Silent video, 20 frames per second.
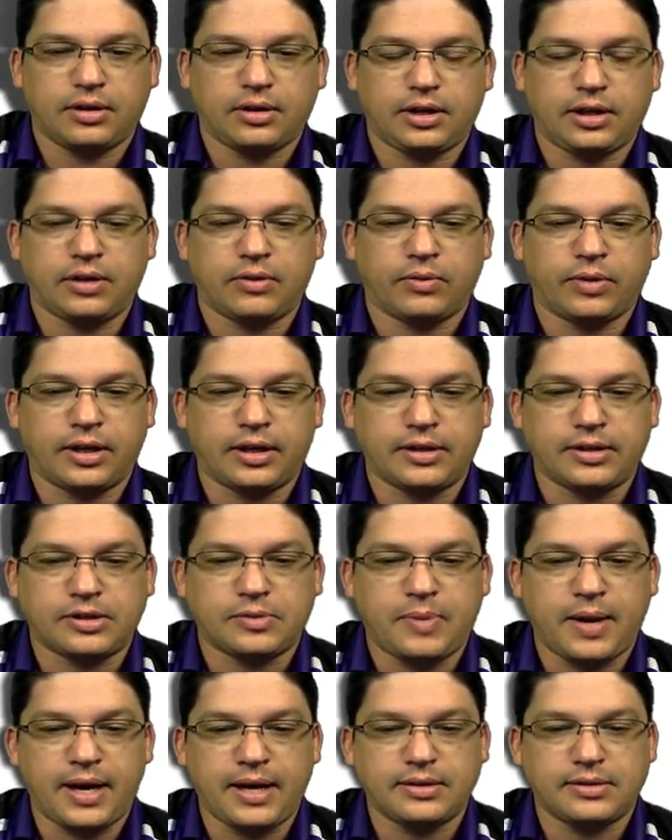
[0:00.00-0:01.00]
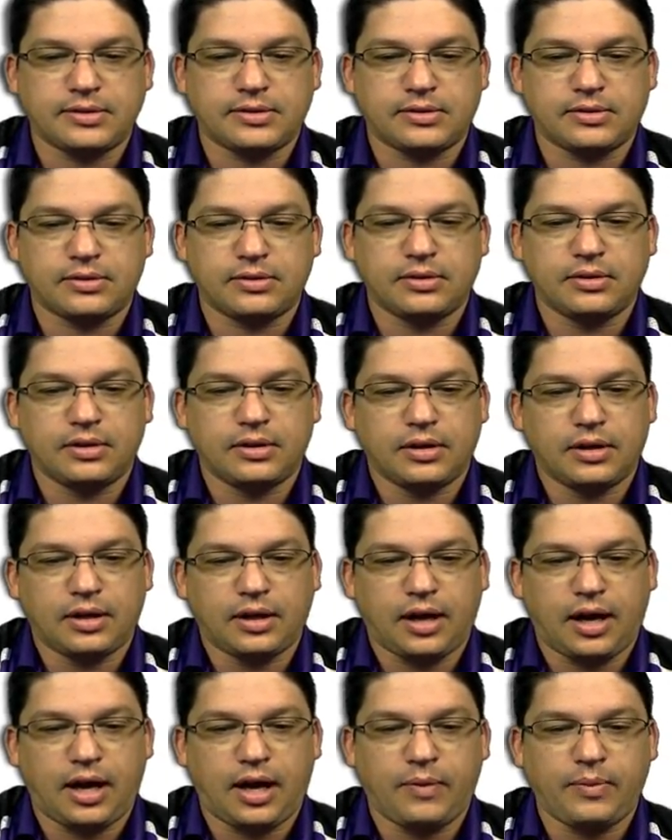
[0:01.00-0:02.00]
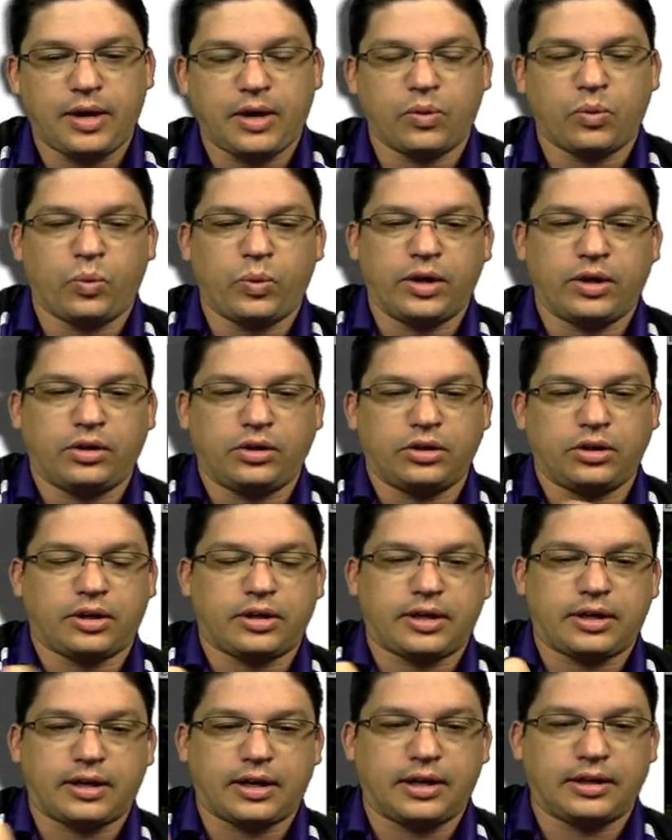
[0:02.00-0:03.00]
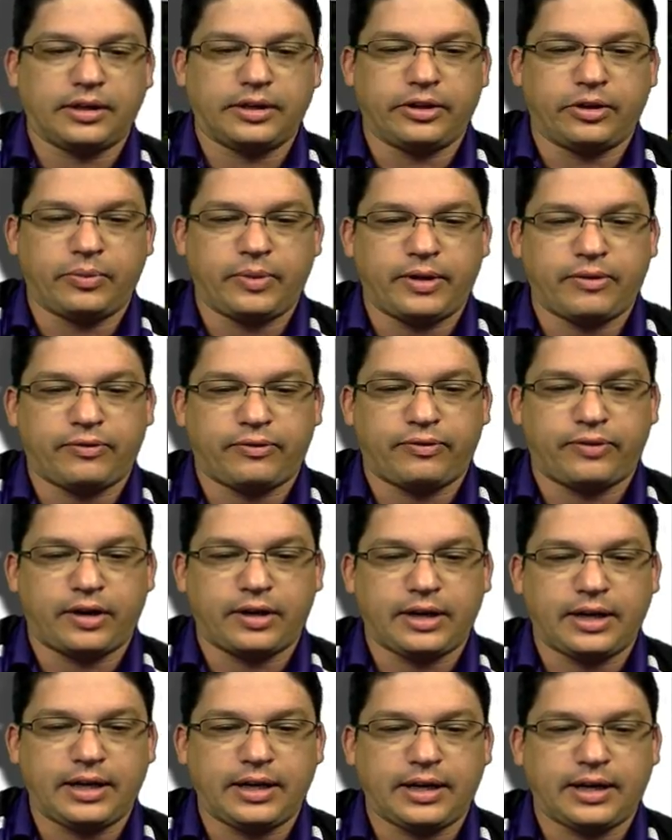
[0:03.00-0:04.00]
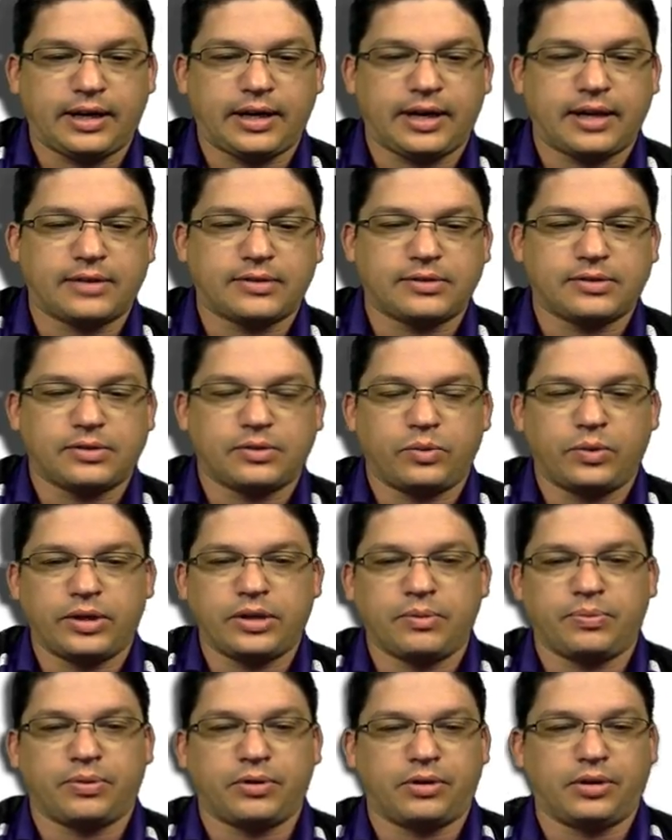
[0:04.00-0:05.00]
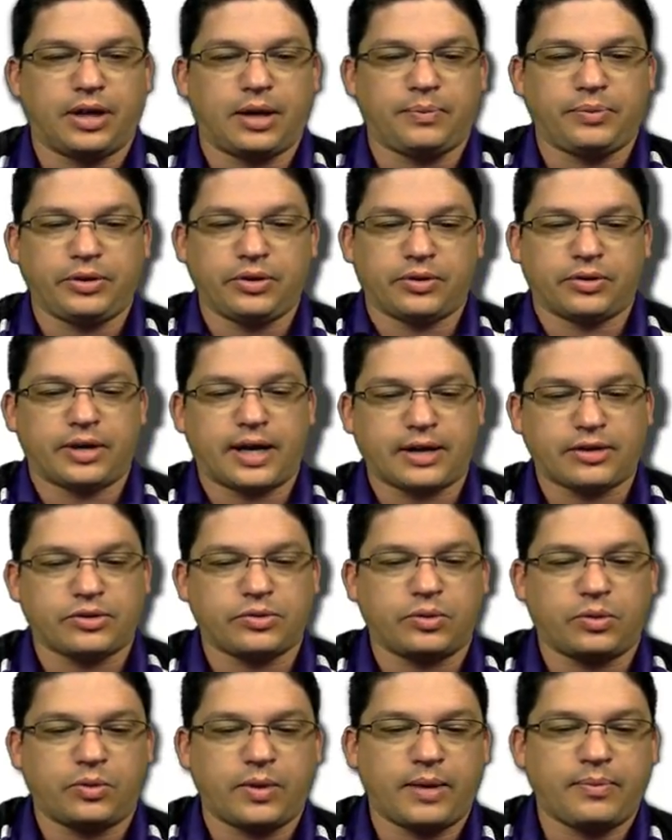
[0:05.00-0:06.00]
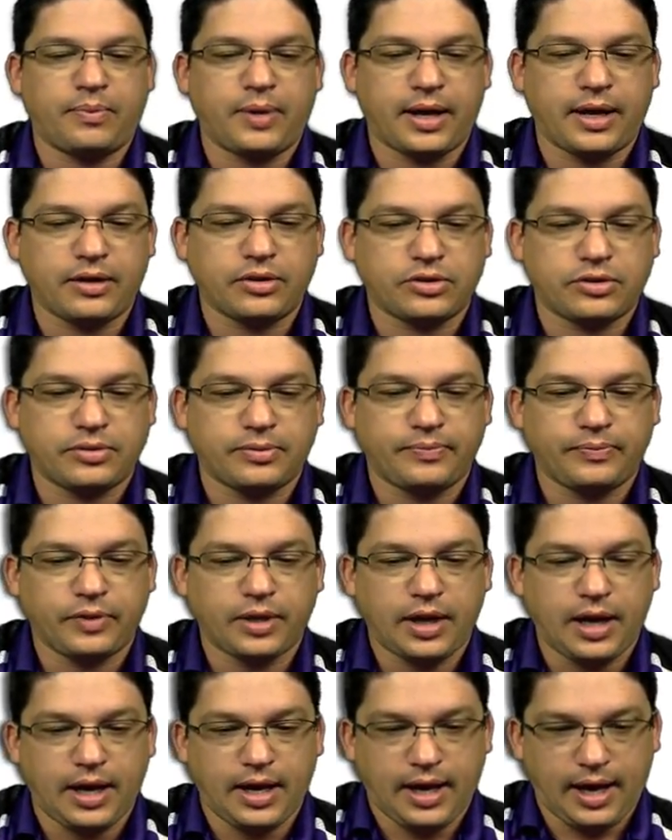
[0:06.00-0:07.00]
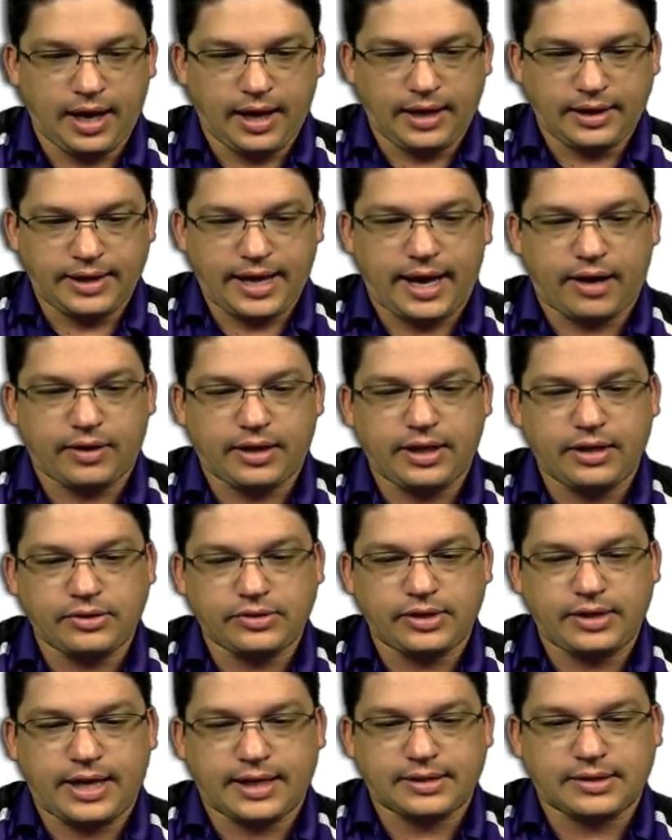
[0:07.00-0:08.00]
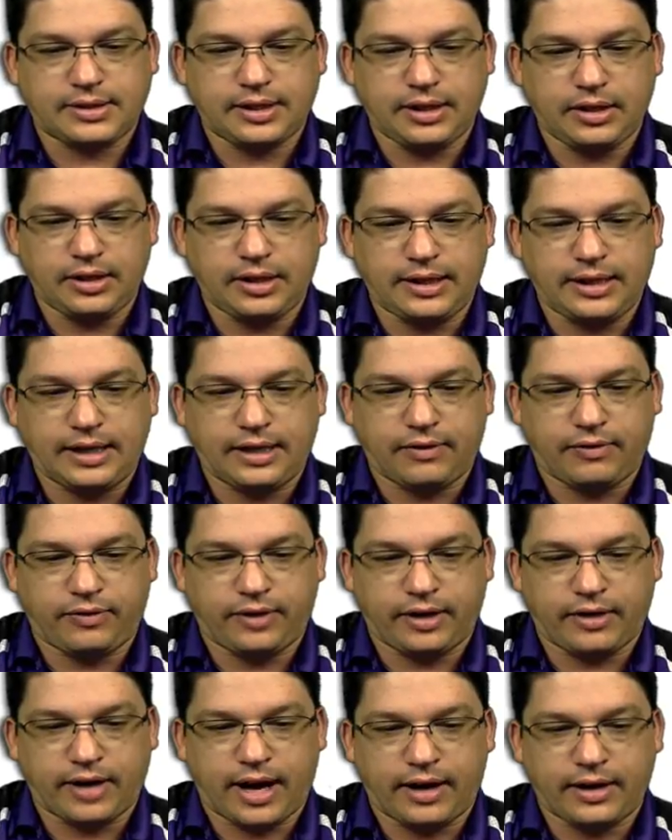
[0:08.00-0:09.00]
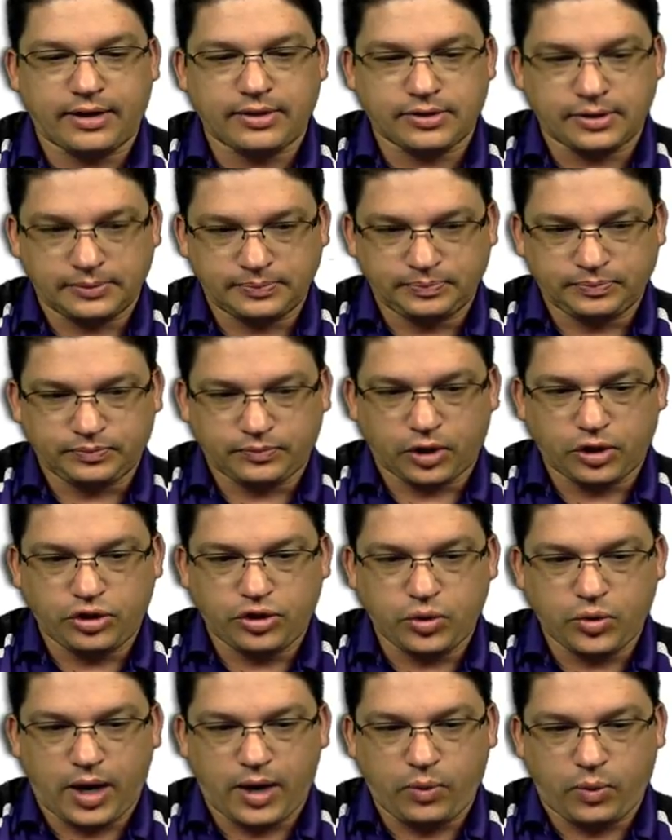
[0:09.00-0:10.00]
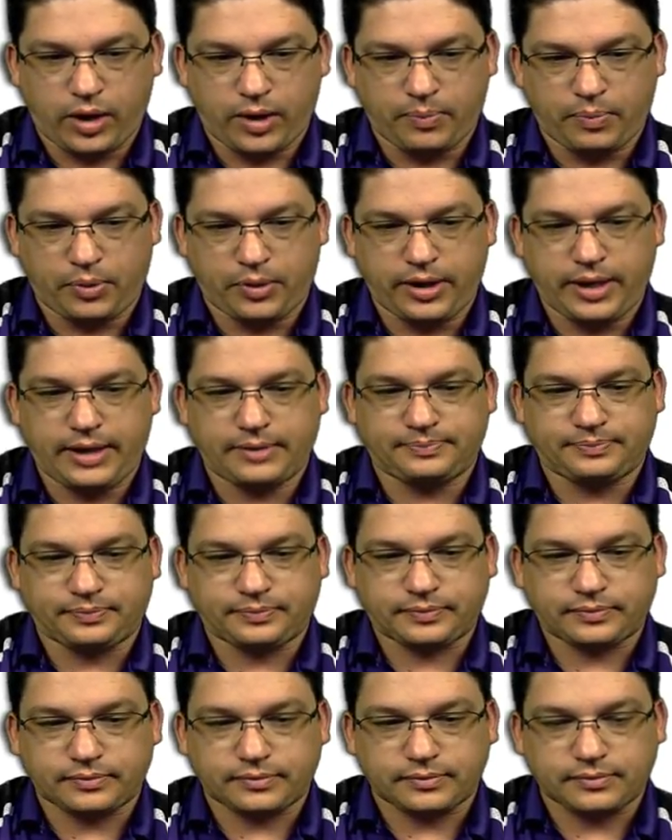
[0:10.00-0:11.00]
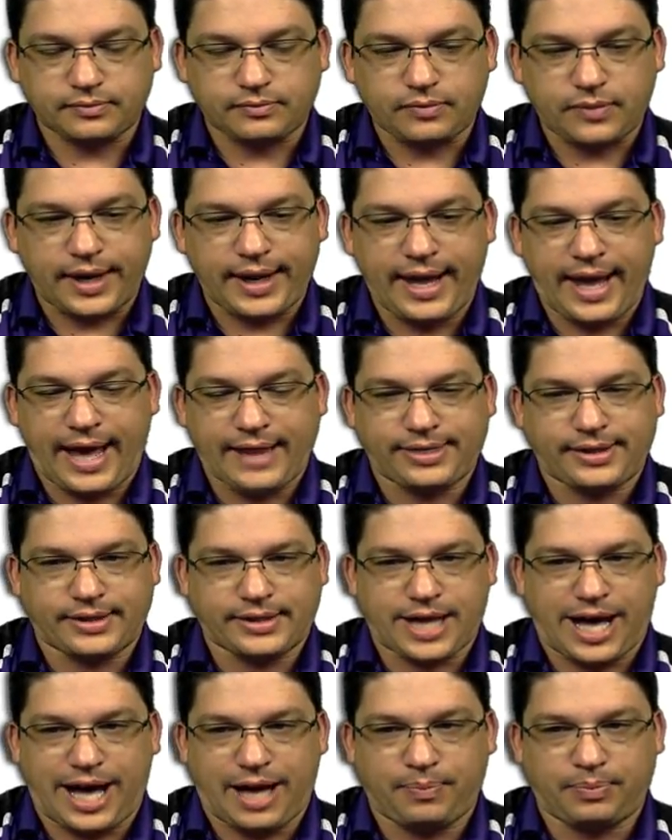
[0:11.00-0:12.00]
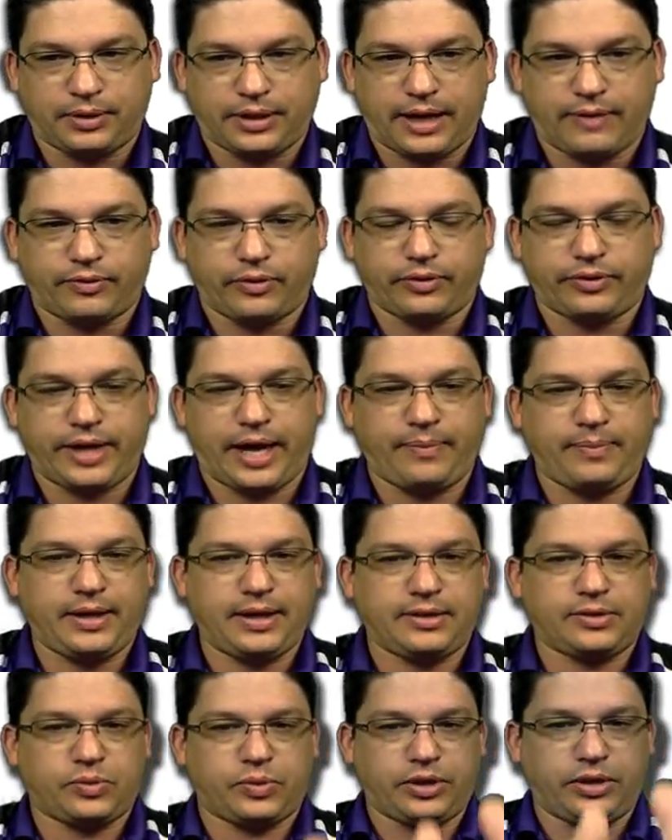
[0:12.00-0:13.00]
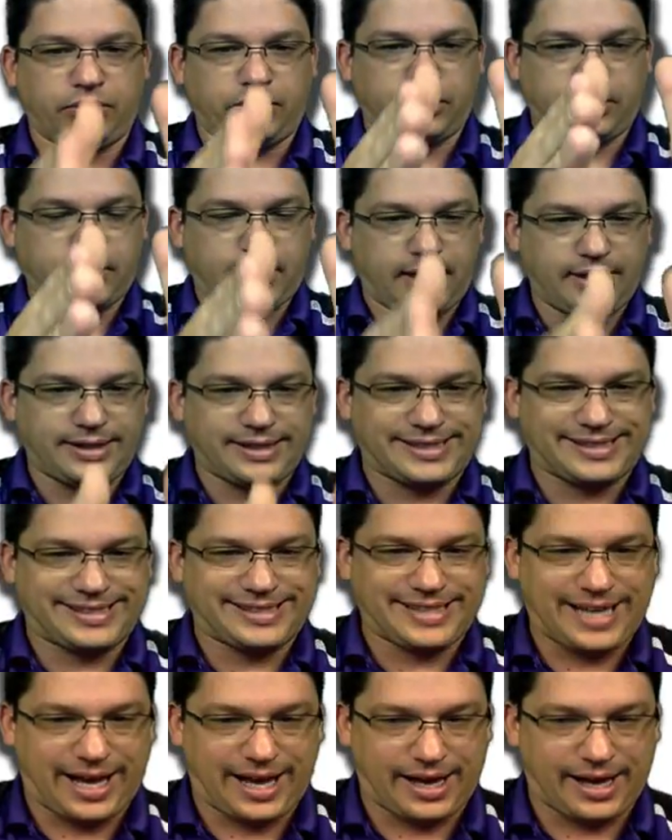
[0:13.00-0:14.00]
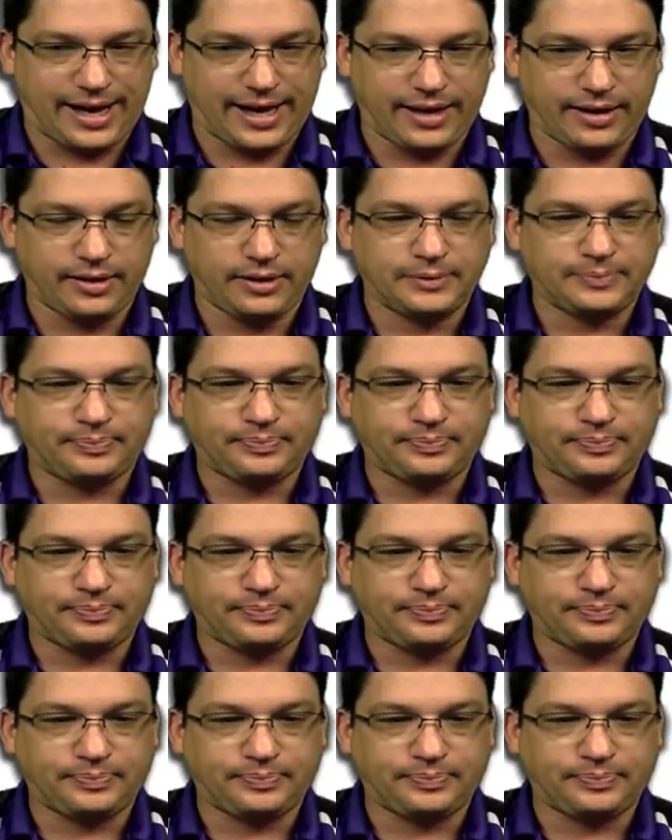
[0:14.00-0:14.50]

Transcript: get rid of the space, um, it will look a little bit funky, I guess, when you pull up your actual web page. Now, here's the next thing you need to figure out is, do I want to put it at the top level? That means when you look on the side,